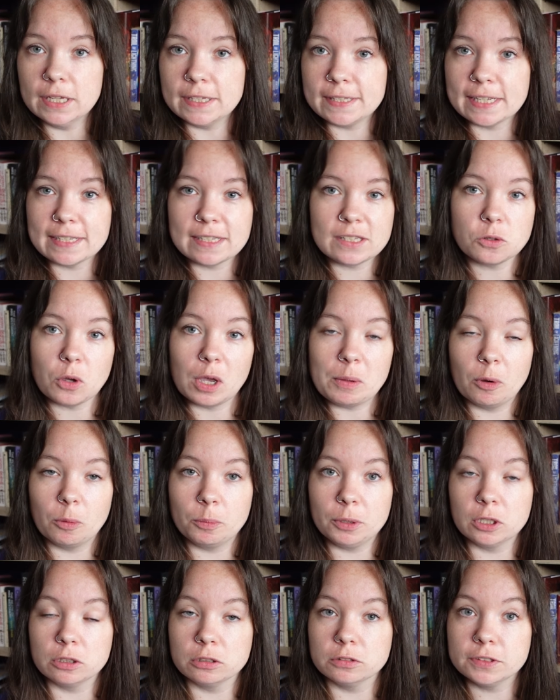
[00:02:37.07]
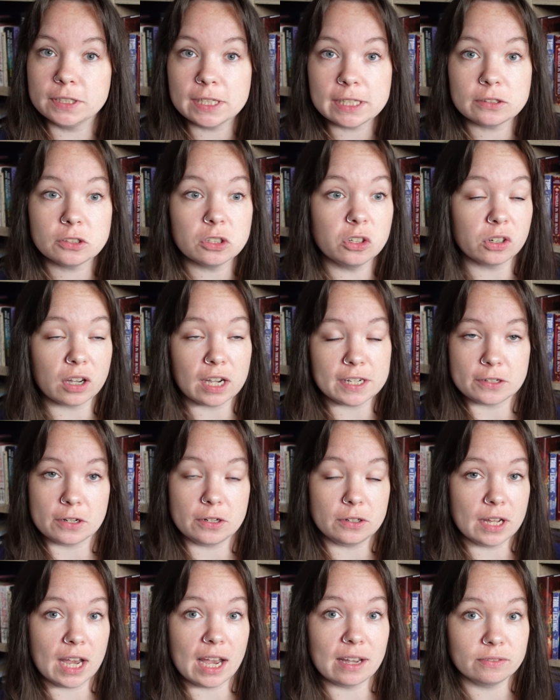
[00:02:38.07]
It says it's quite popular on TikTok. I
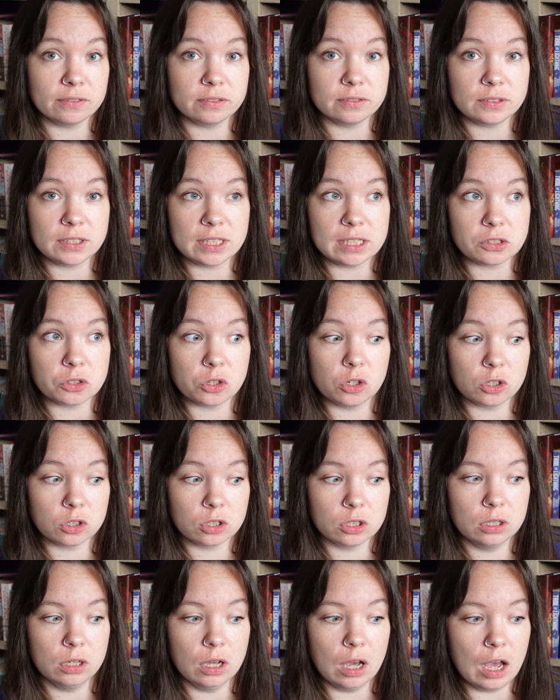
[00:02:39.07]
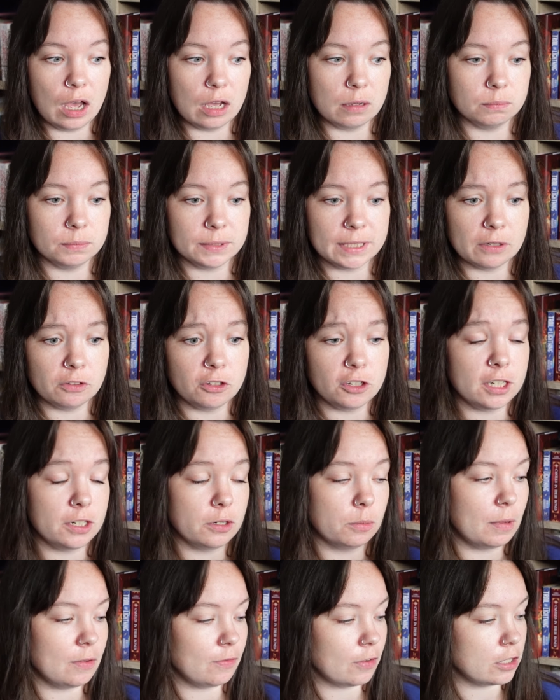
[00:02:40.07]
don't have TikTok downloaded
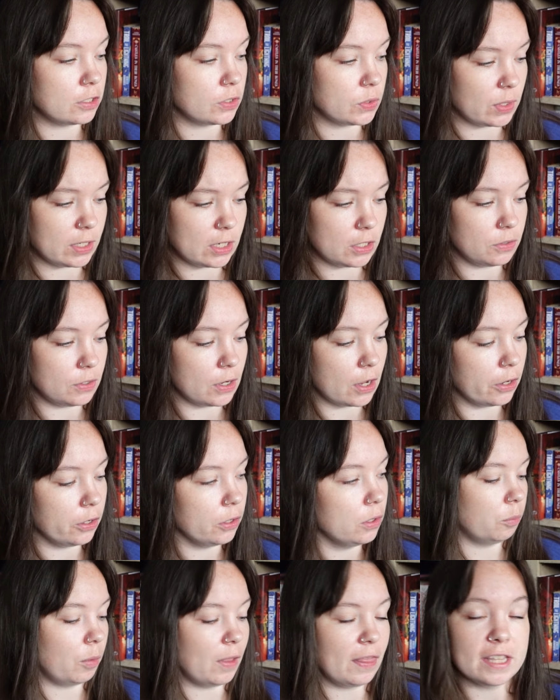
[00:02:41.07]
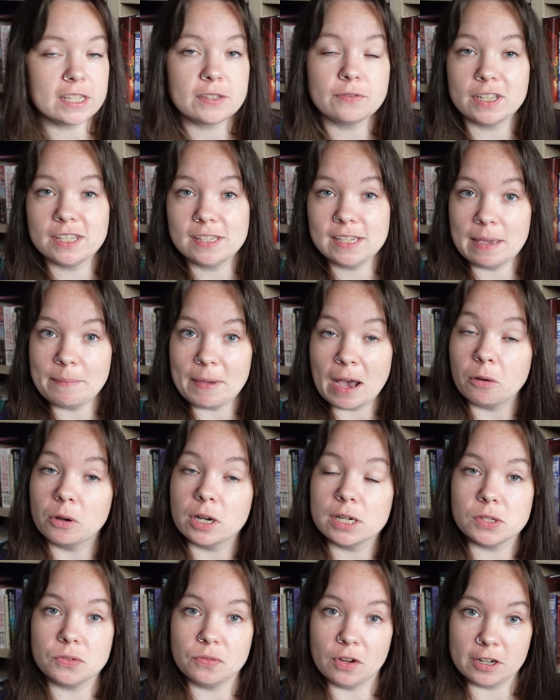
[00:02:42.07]
on my phone, so I don't know. When this first came out,
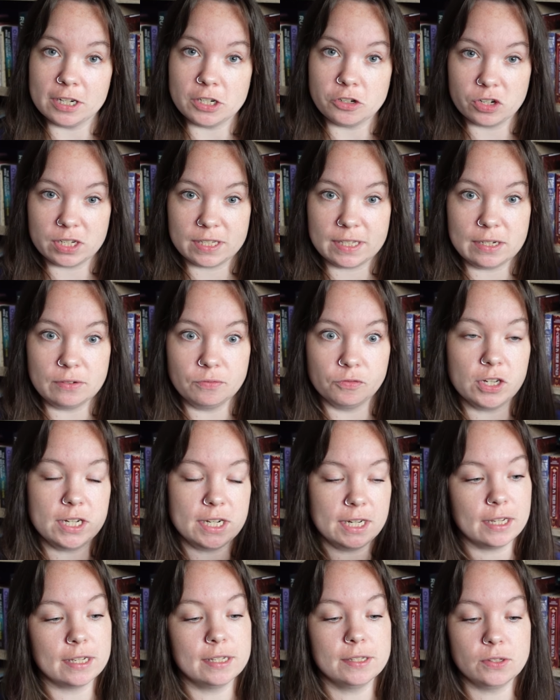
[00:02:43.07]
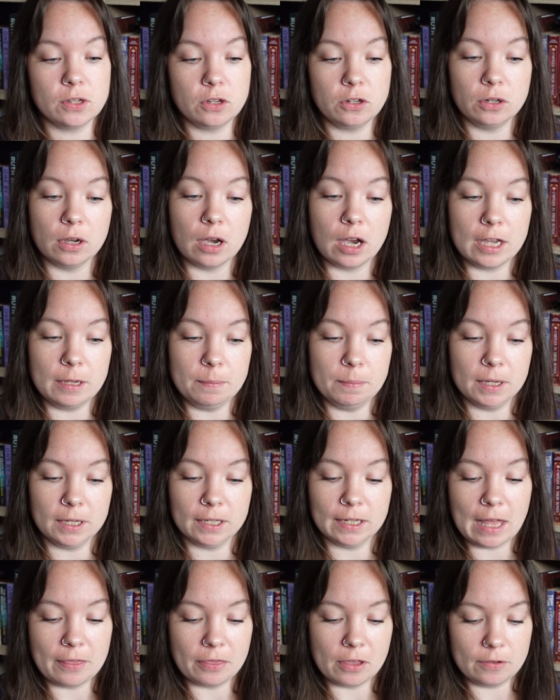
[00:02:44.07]
I was very interested in reading it, so I'm
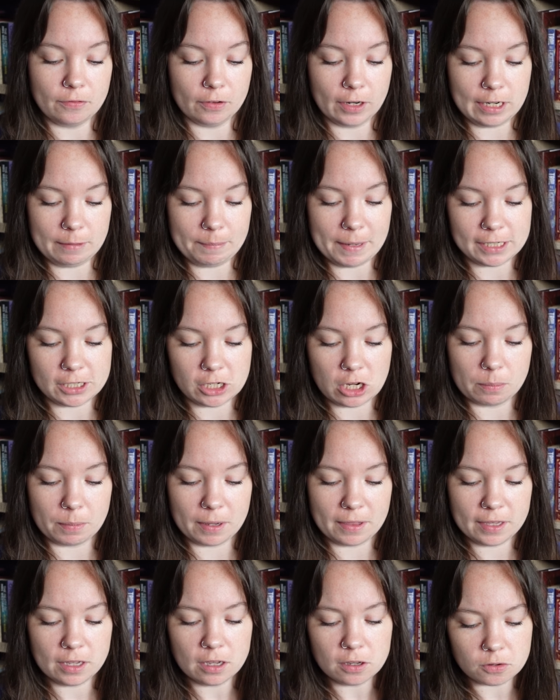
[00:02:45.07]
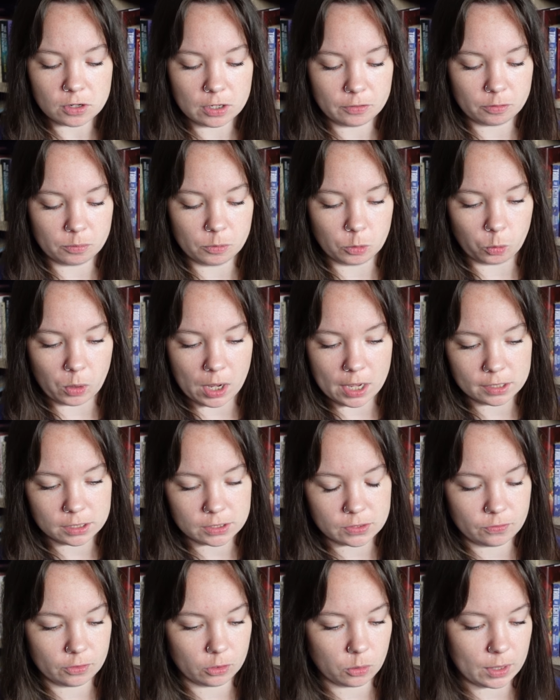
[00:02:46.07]
glad that I finally picked it up. I think I got it from The
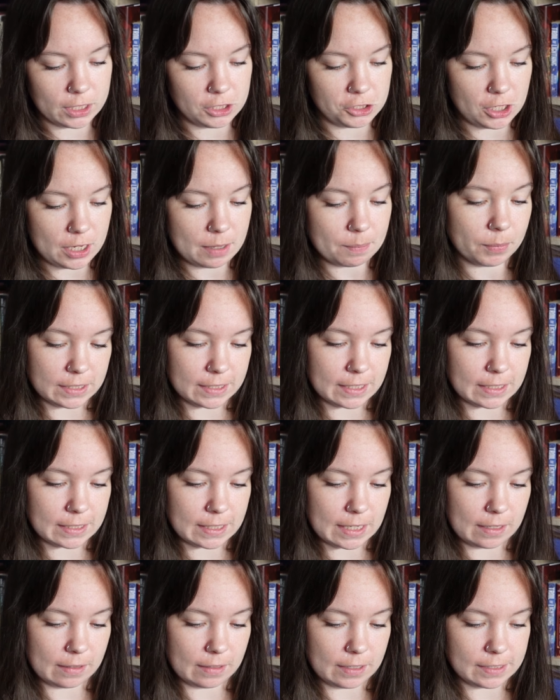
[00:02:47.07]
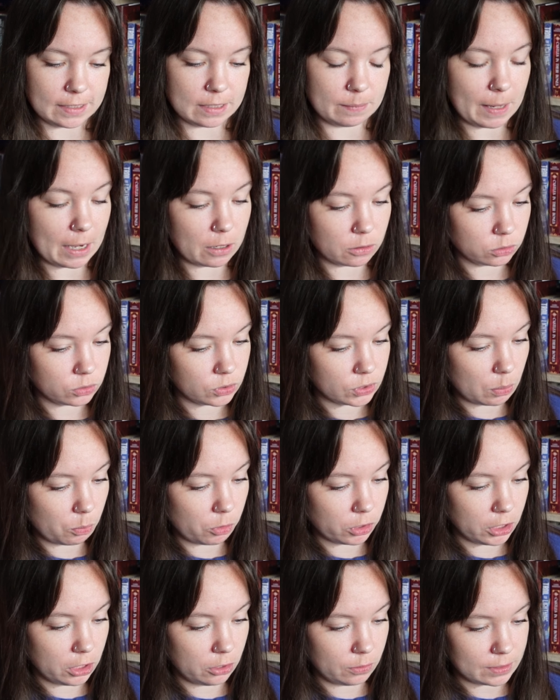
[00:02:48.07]
Works for quite cheap. It says here that it's about
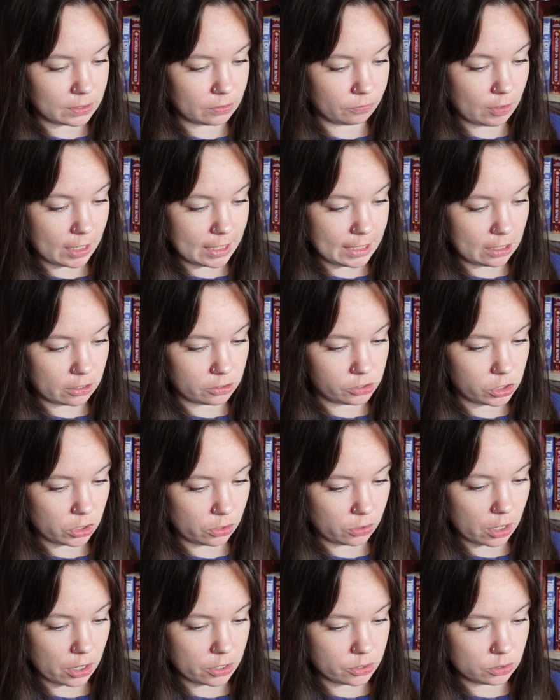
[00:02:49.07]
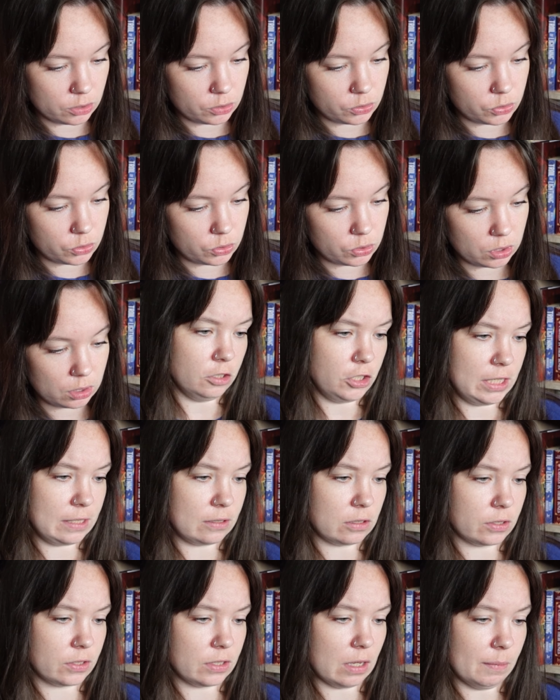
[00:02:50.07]
someone who is a radio show host. She's
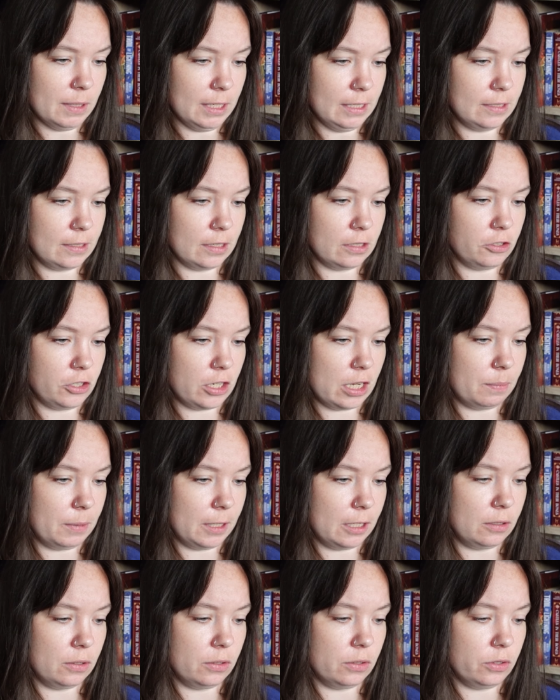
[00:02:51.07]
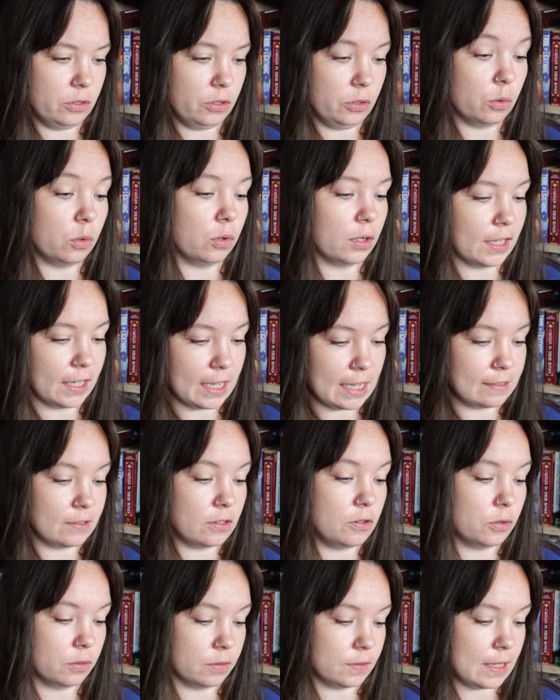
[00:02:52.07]
got a summer internship in New York. Okay,
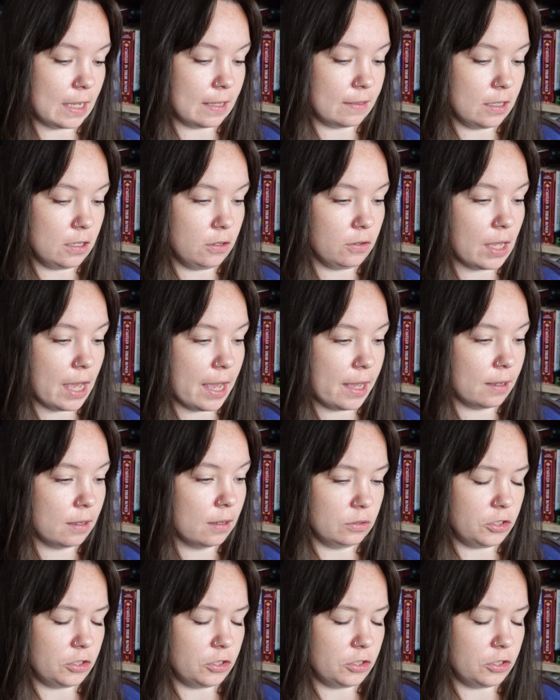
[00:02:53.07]
so not set in the UK.